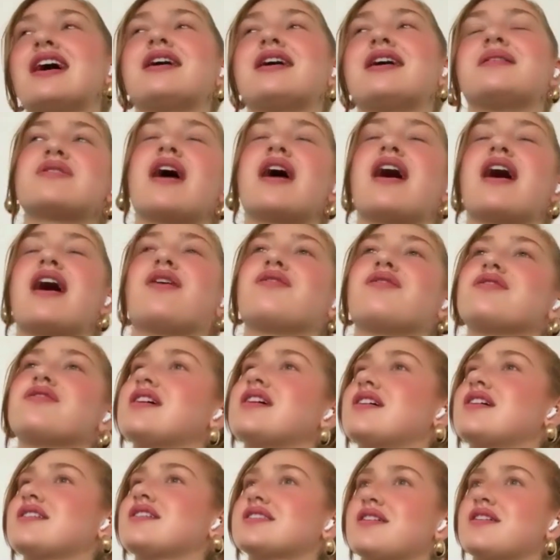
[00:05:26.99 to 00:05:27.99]
So yeah, over
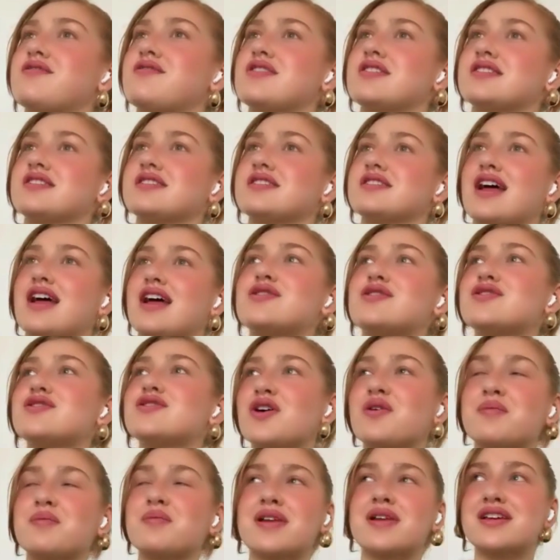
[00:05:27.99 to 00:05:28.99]
the years I've just had
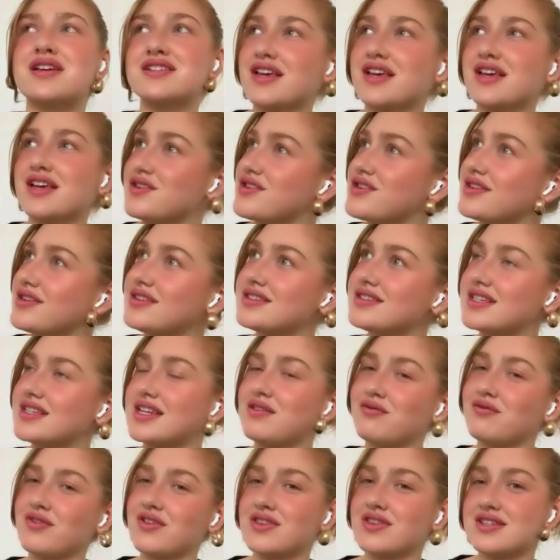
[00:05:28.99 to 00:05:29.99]
so many sessions
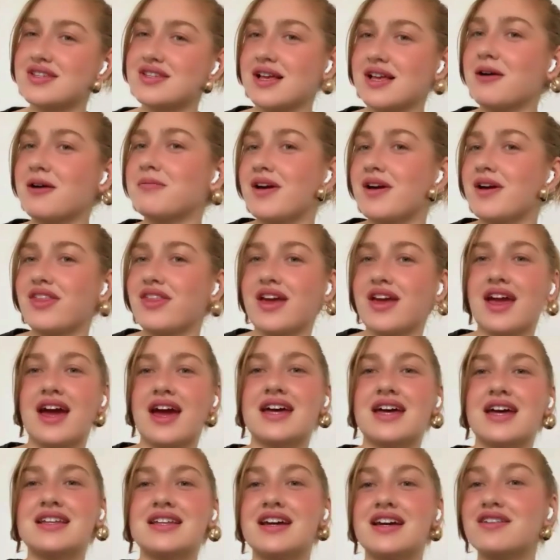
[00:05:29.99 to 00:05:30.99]
and even for this album I think
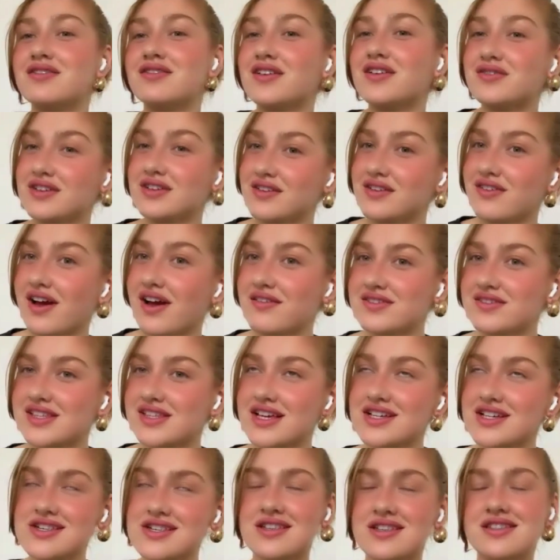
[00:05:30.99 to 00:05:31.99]
I had like 55
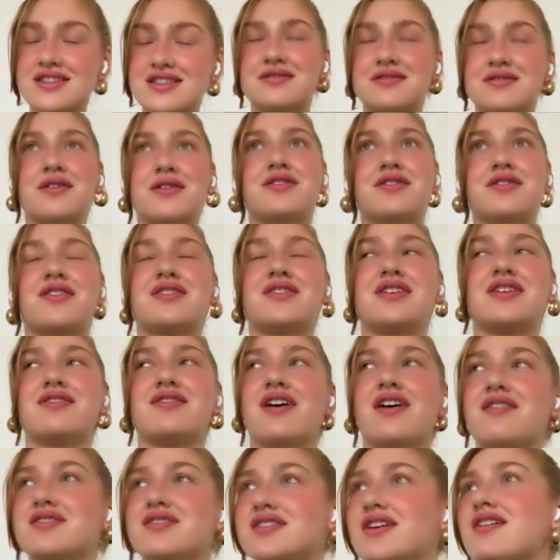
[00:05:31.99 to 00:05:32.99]
sessions and wrote
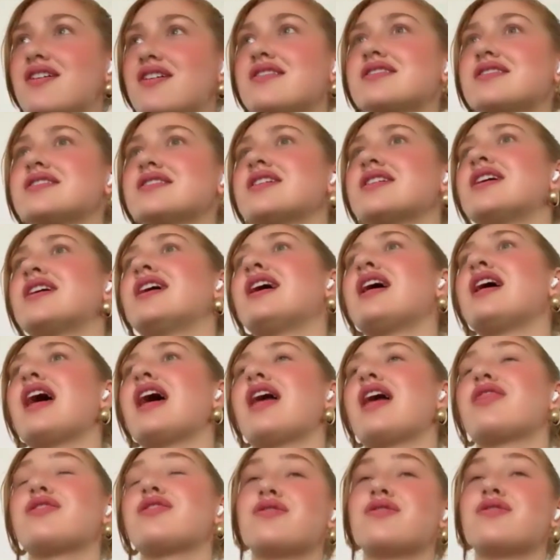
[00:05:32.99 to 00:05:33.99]
55 songs.
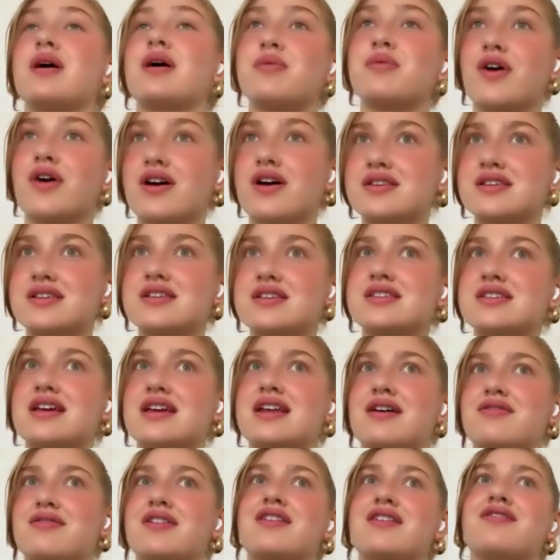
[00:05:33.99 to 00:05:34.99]
And through that process
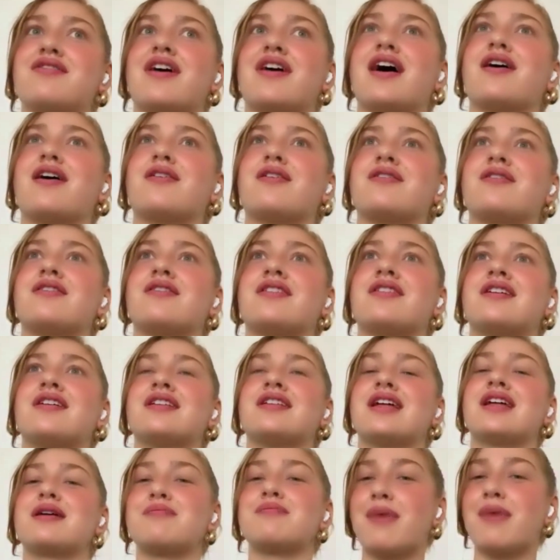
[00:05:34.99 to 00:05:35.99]
I definitely found
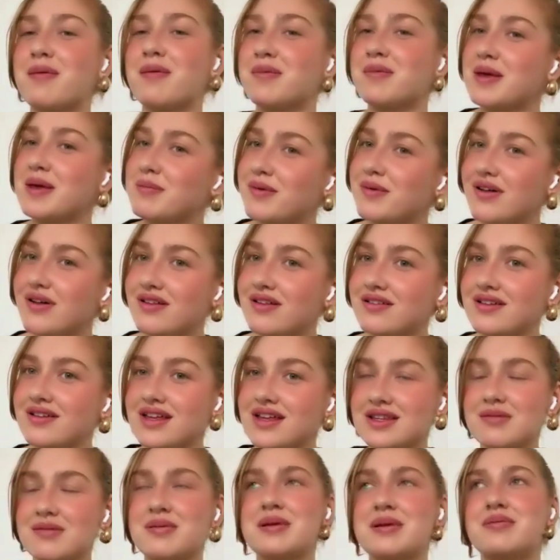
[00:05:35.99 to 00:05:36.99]
like my people
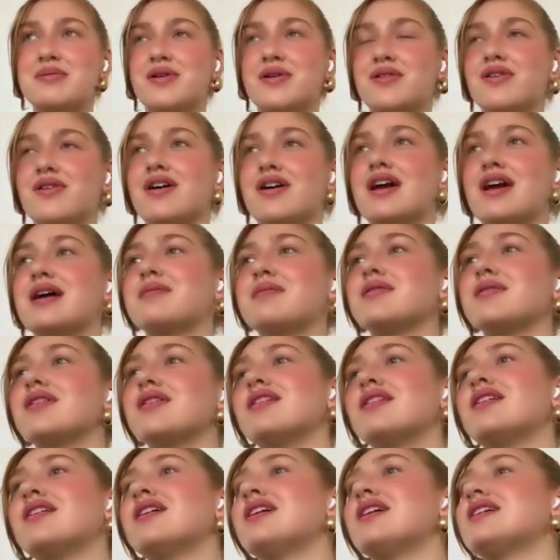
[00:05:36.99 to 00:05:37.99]
and the people who are
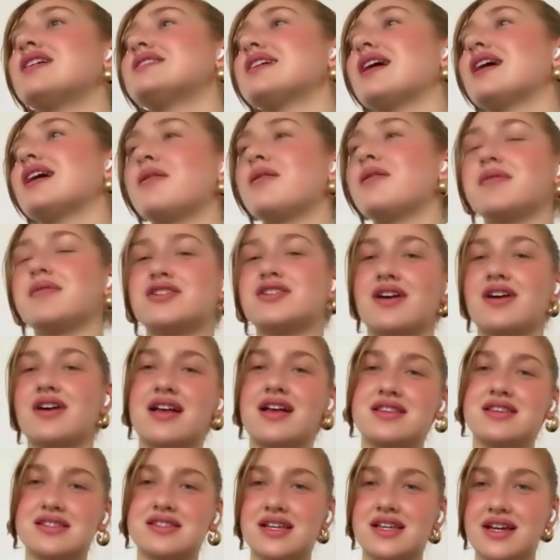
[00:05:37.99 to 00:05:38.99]
able to help me
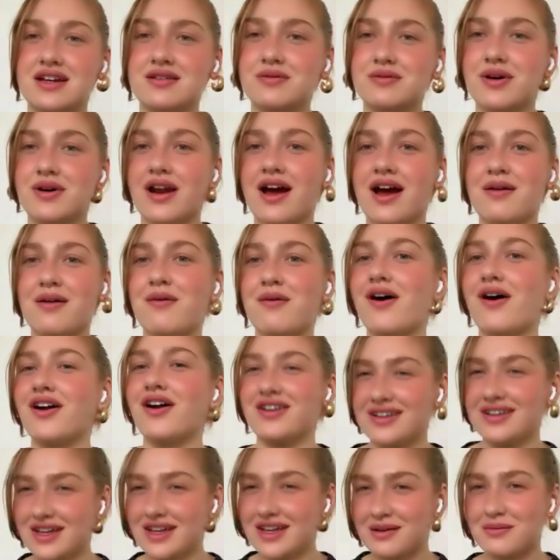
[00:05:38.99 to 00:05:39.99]
translate what I
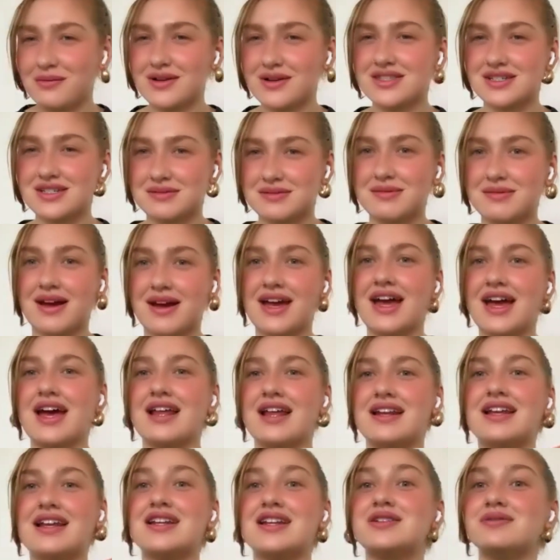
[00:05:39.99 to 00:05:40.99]
want and like what's in my
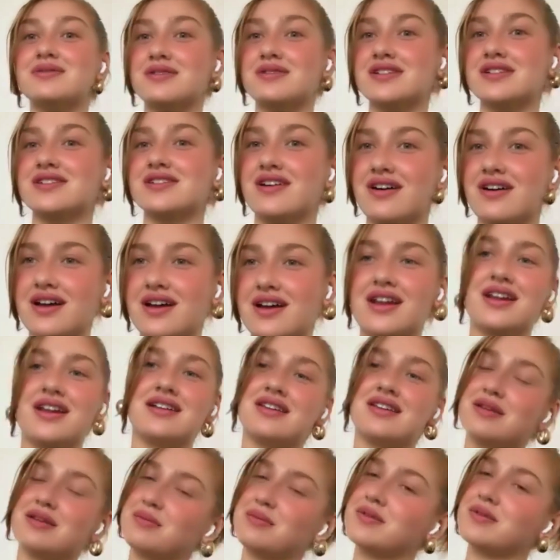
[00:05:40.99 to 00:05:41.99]
head into a song,
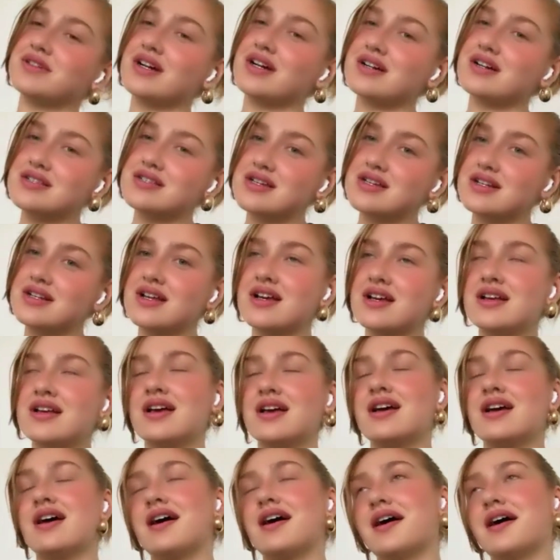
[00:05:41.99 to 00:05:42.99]
into the production.
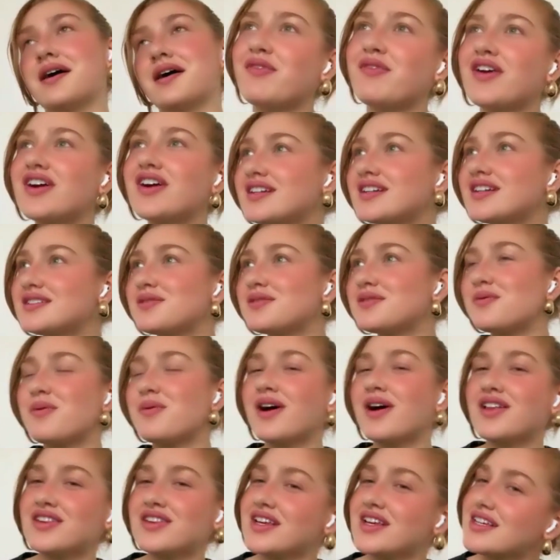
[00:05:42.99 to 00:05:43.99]
I'm very into
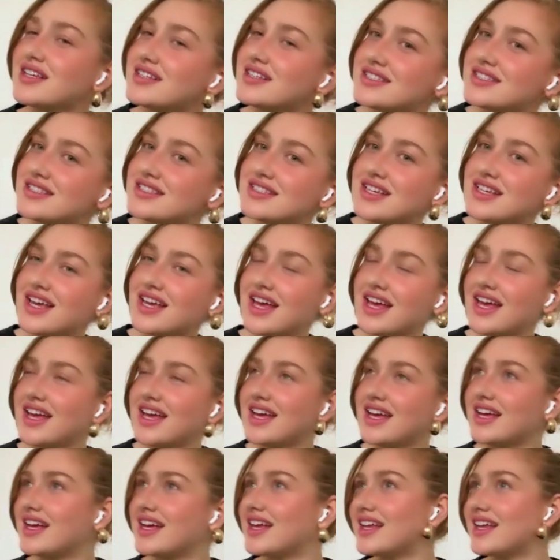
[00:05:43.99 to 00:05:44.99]
wellness
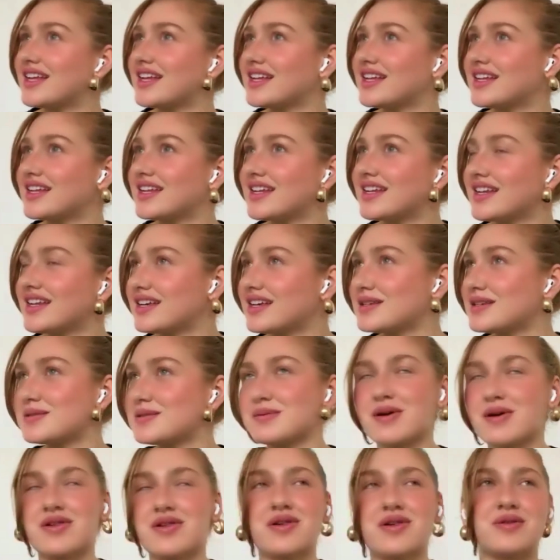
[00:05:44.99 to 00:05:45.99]
and
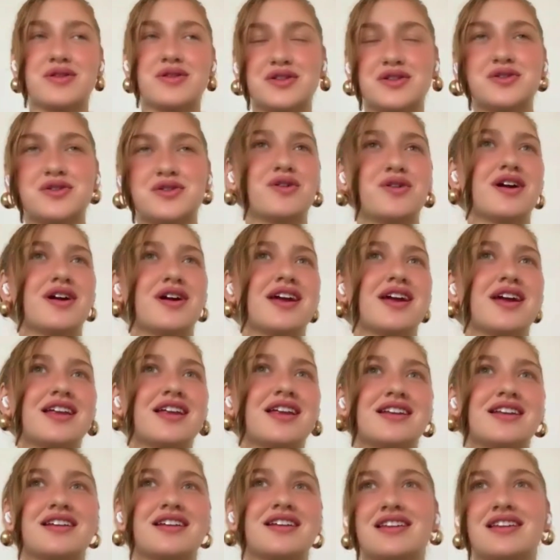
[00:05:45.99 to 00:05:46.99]
especially with touring
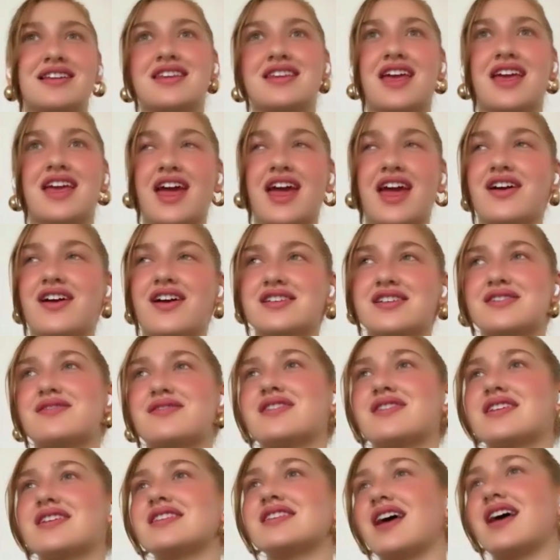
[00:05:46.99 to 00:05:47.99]
and the chaos
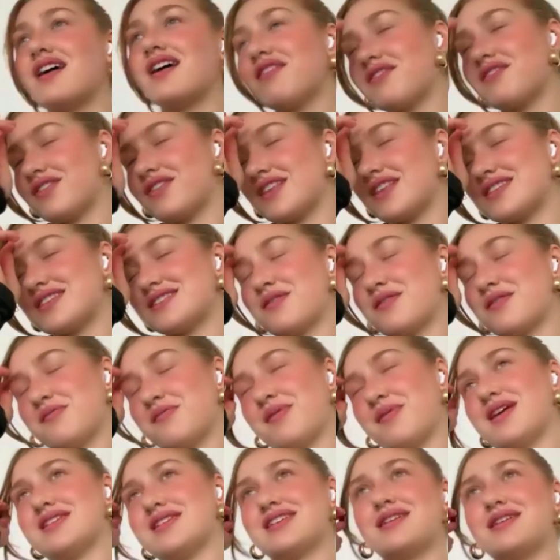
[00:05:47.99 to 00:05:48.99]
of this life that's so
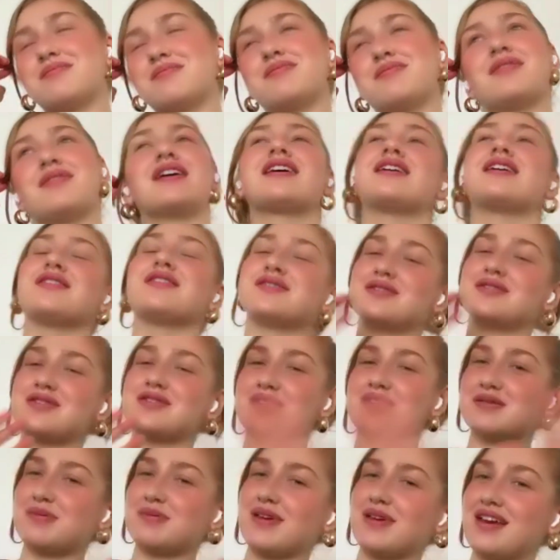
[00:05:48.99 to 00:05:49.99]
amazing. It can also
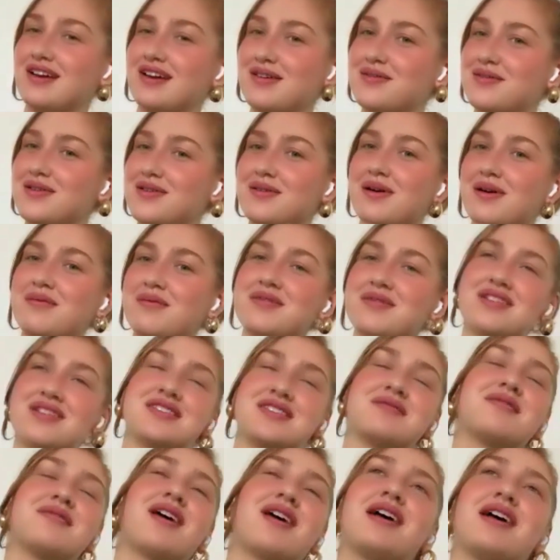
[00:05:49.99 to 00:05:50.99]
just be overwhelming
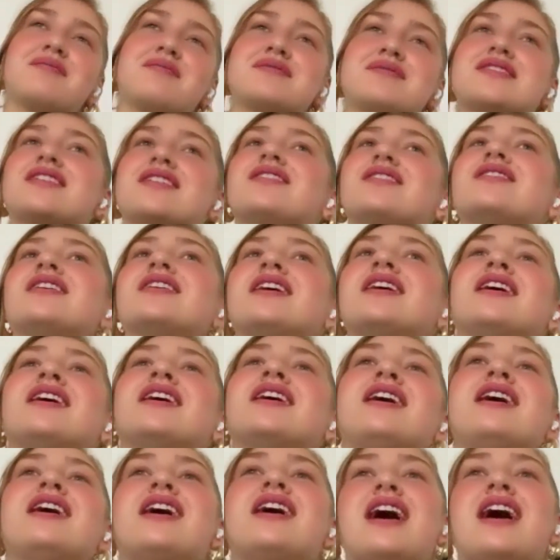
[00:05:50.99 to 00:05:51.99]
sometimes. So
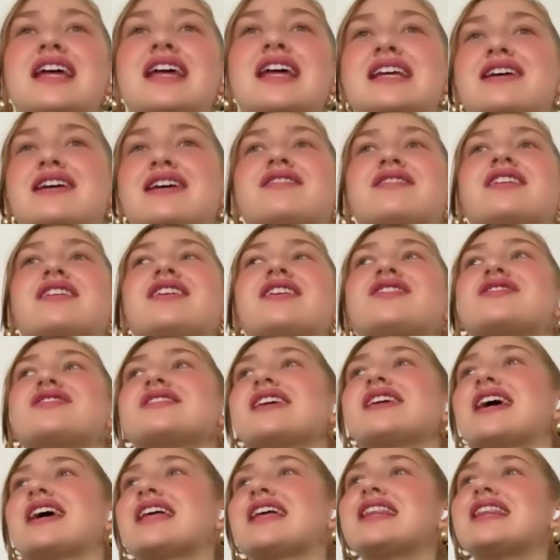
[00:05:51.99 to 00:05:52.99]
I definitely
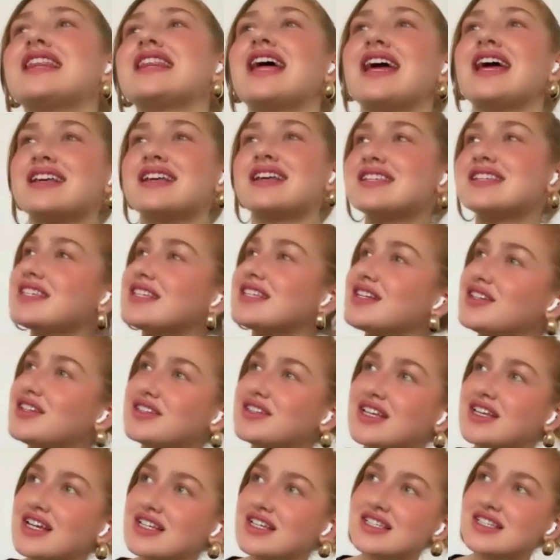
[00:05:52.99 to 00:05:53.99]
just like
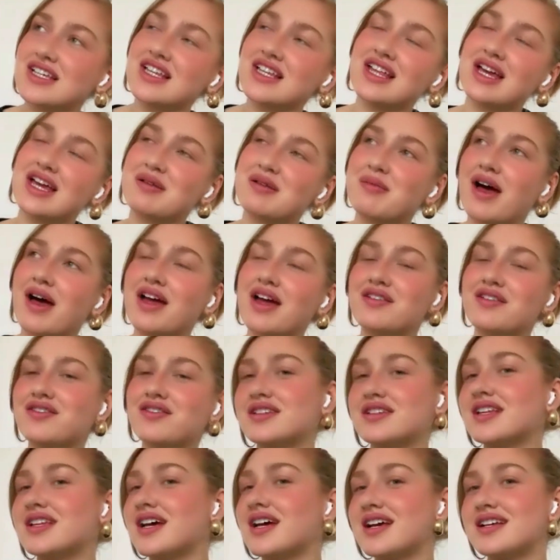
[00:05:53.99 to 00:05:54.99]
stillness. I like
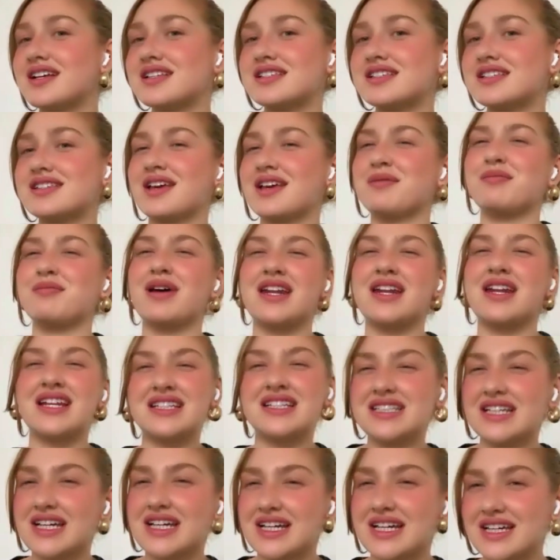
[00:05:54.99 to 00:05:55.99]
mindfulness. I
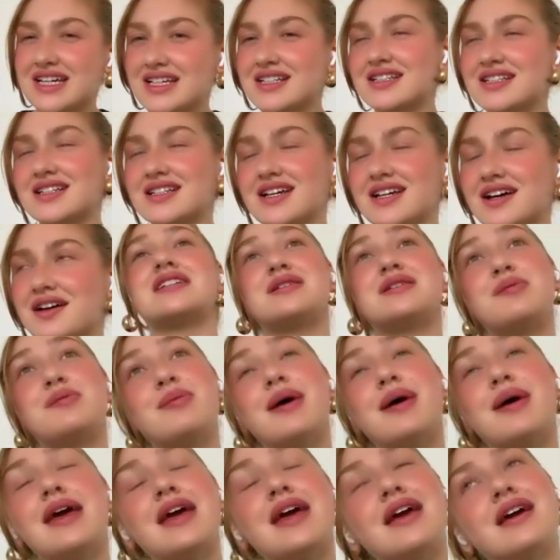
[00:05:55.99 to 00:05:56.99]
meditate. I like to
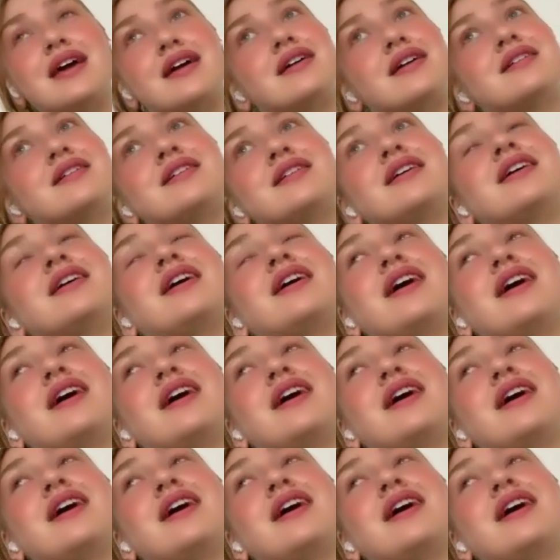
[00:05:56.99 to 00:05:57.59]
bake.